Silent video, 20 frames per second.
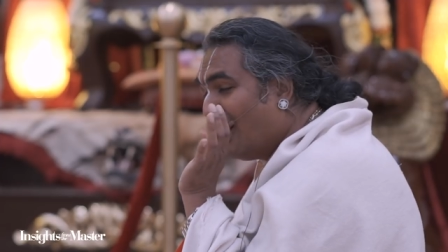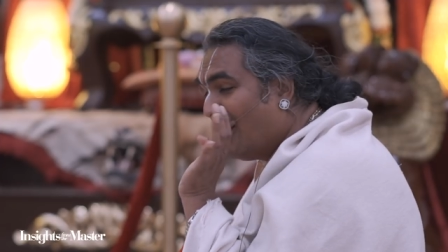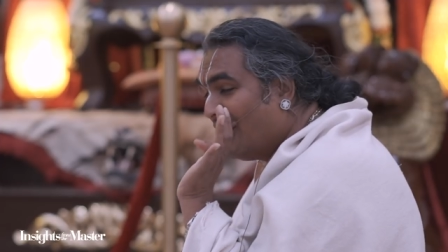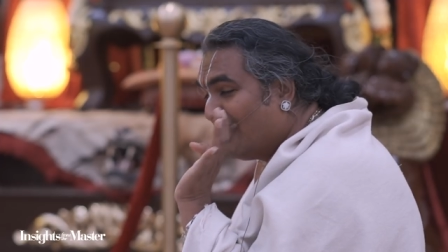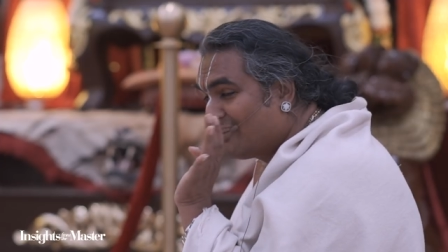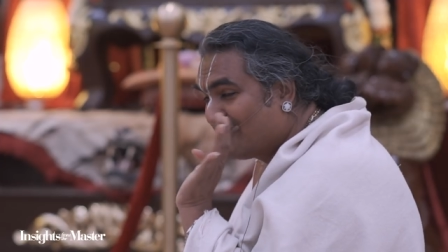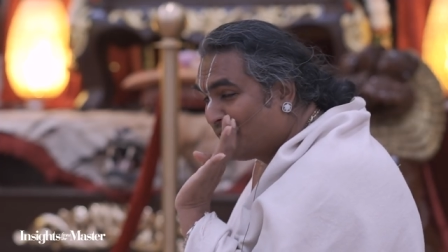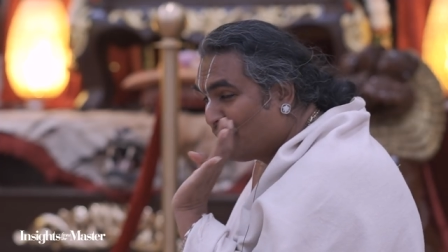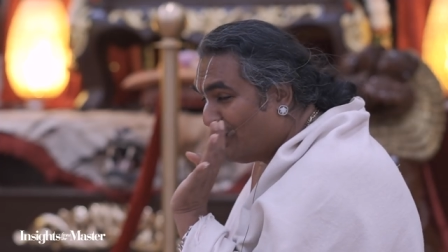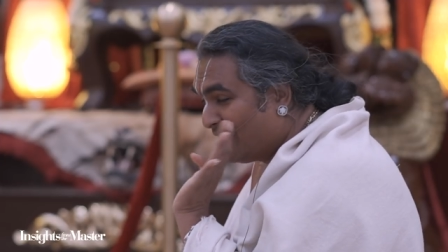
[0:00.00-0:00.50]

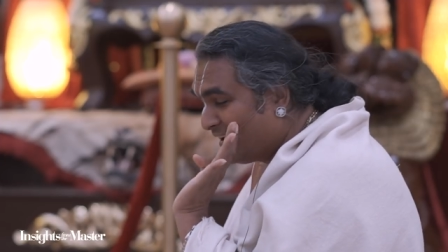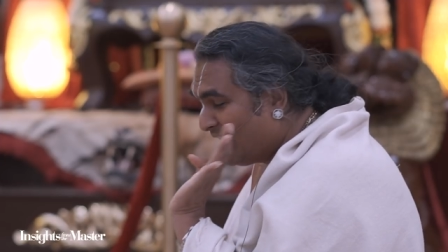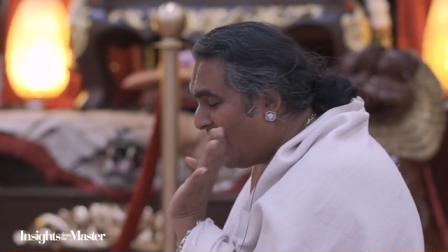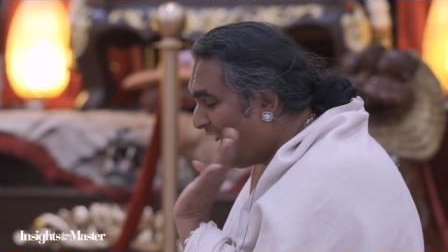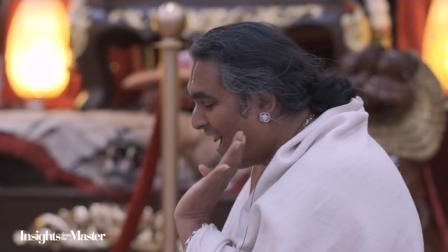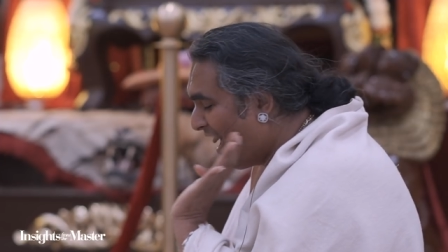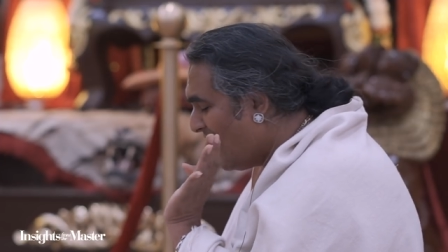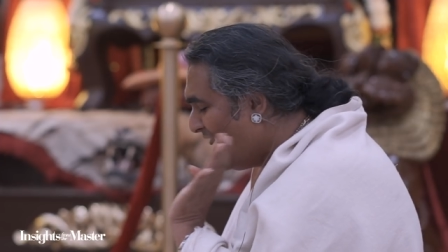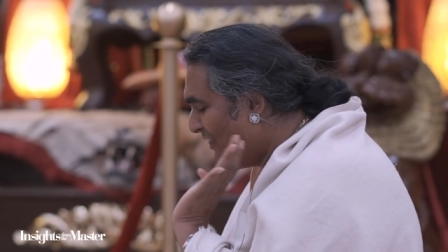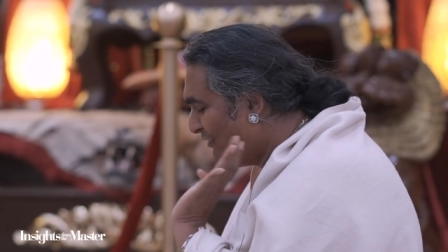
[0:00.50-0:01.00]
ask what
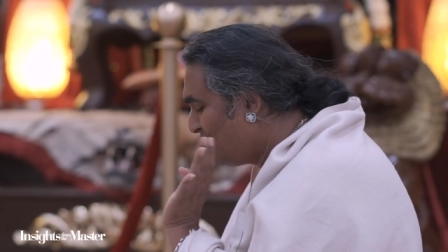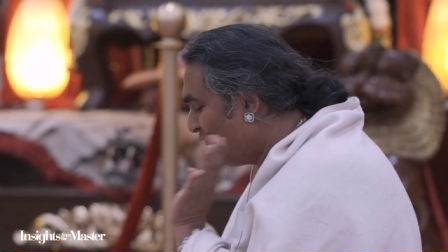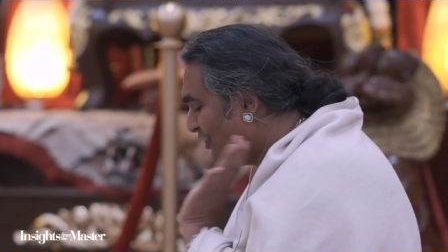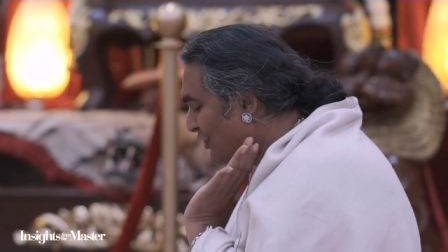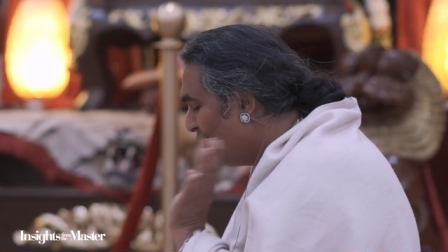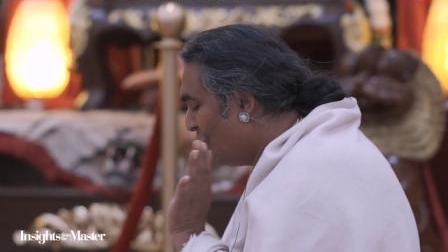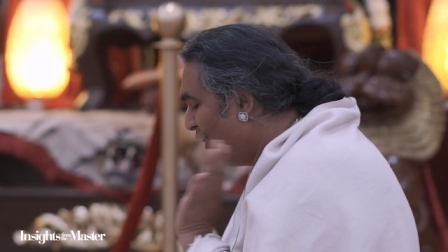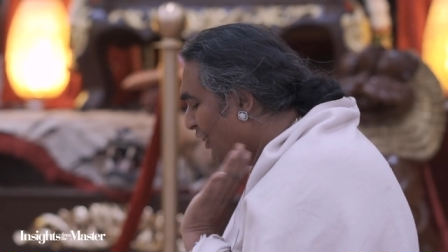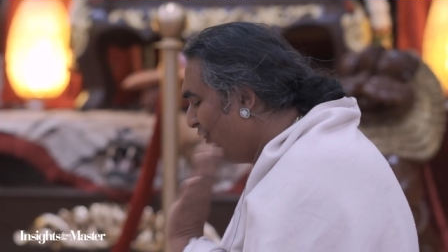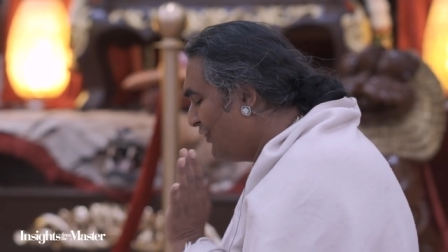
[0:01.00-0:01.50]
I have to
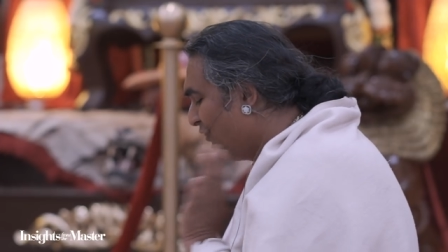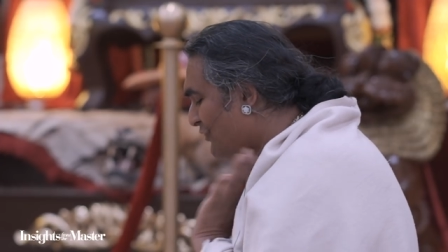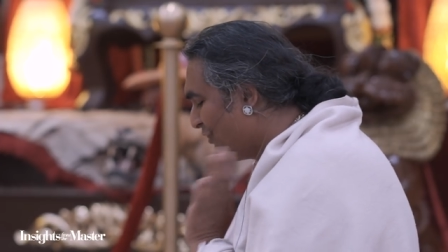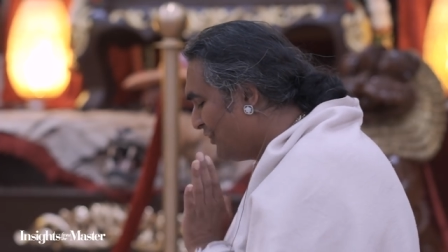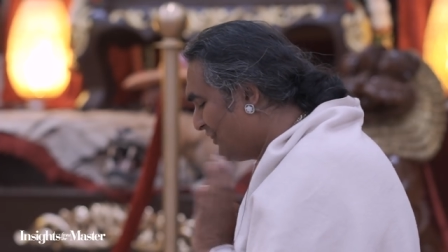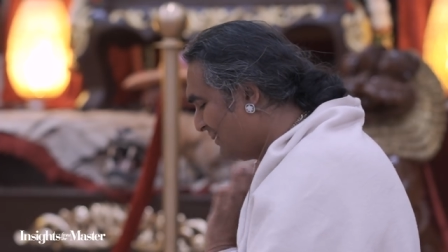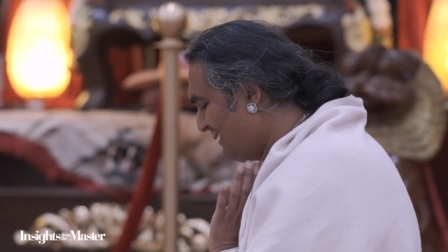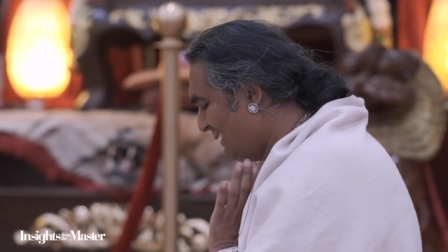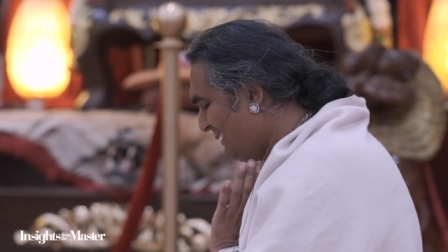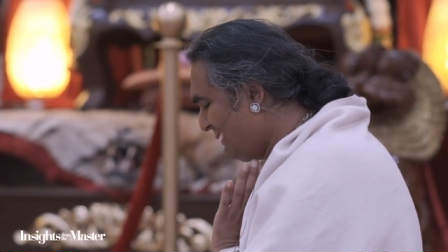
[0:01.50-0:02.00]
learn
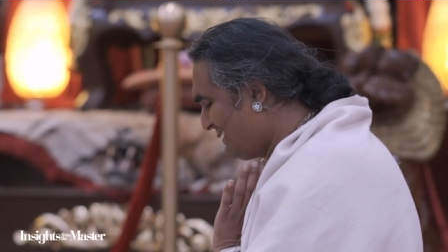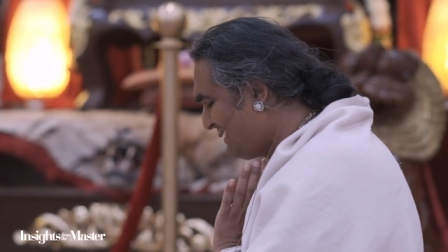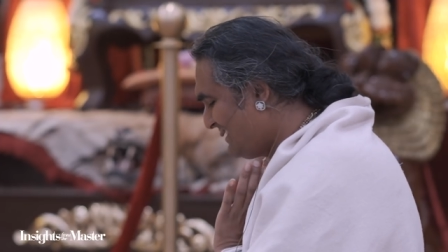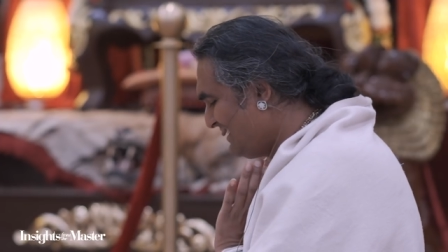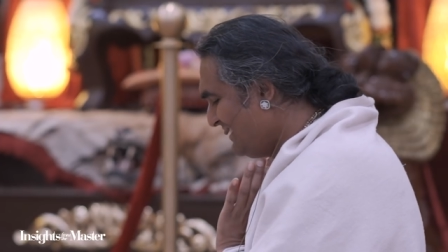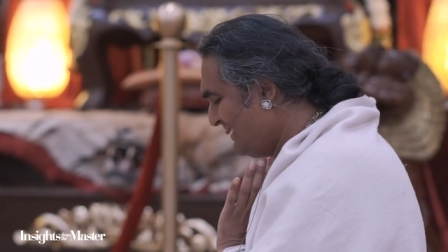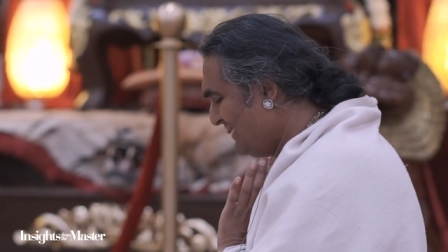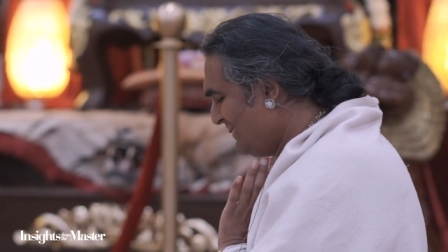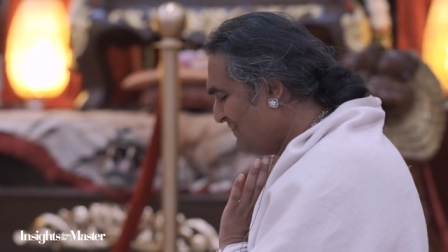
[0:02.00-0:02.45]
for this.